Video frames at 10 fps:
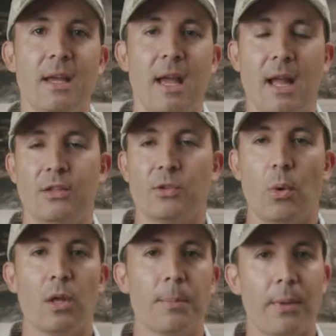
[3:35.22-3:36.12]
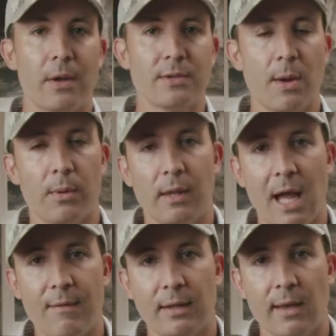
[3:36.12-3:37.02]
And so all the players that were
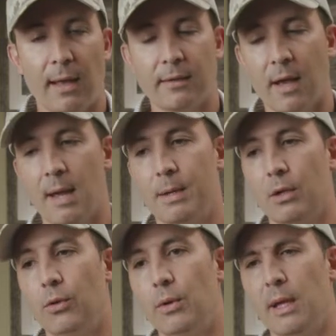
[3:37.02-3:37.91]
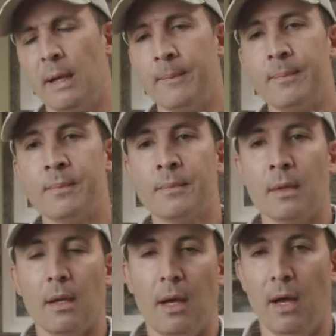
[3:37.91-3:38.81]
alive at that time, including
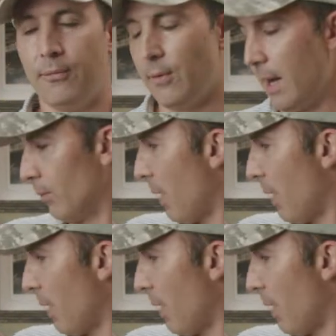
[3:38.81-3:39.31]
Frank